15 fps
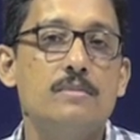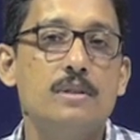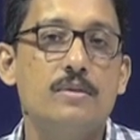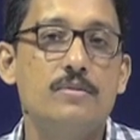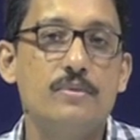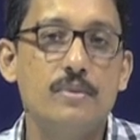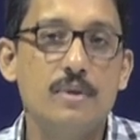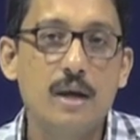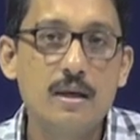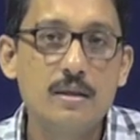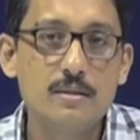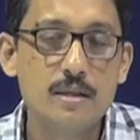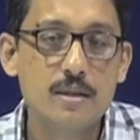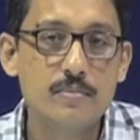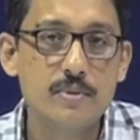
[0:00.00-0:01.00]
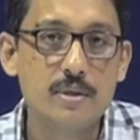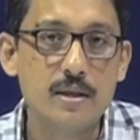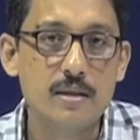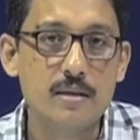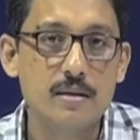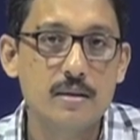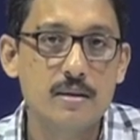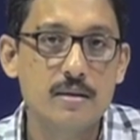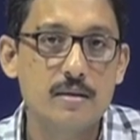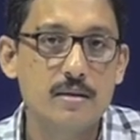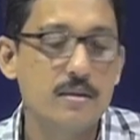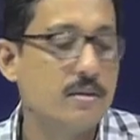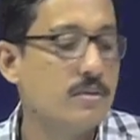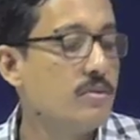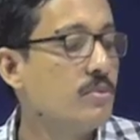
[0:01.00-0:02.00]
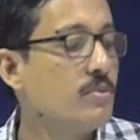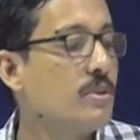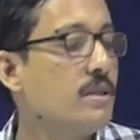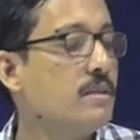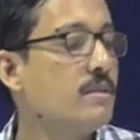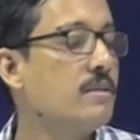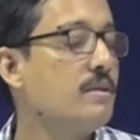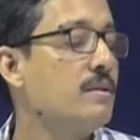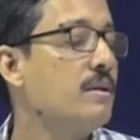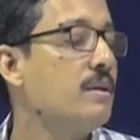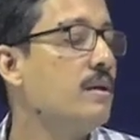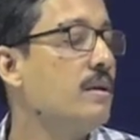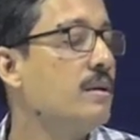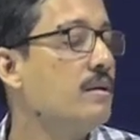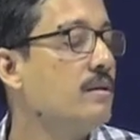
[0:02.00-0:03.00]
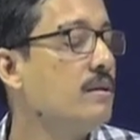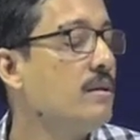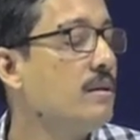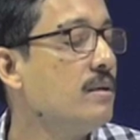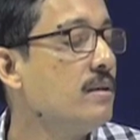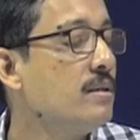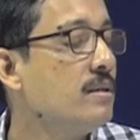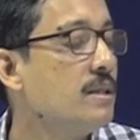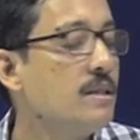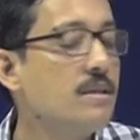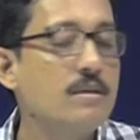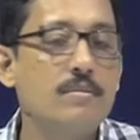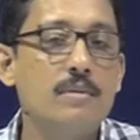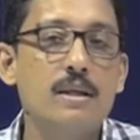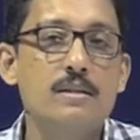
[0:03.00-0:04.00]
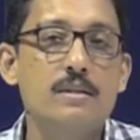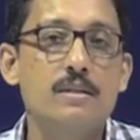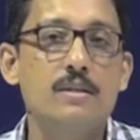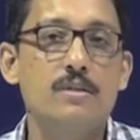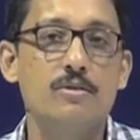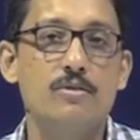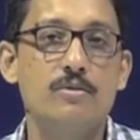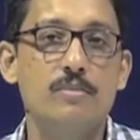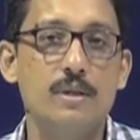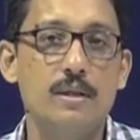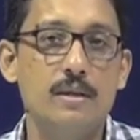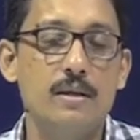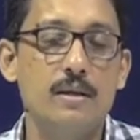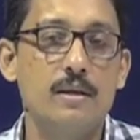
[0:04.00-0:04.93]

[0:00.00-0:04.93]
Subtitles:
if you learn something through this series of lectures, it will be